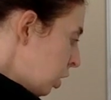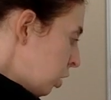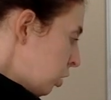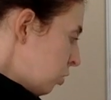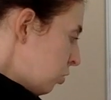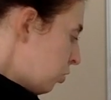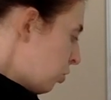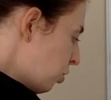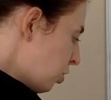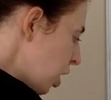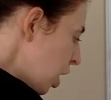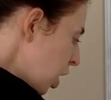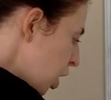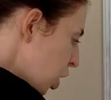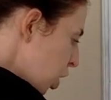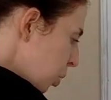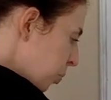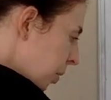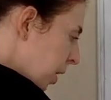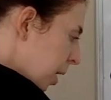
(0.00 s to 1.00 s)

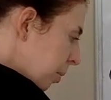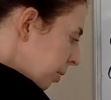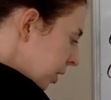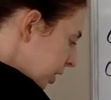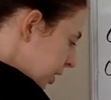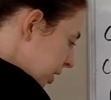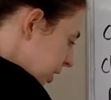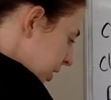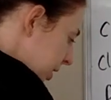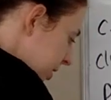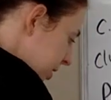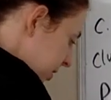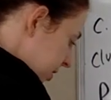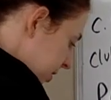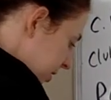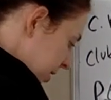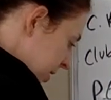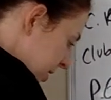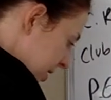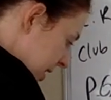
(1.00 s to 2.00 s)
So public
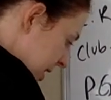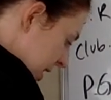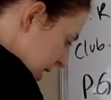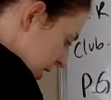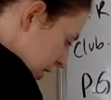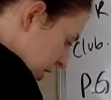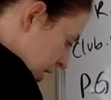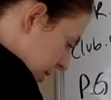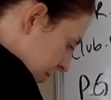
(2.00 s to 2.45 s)
goods and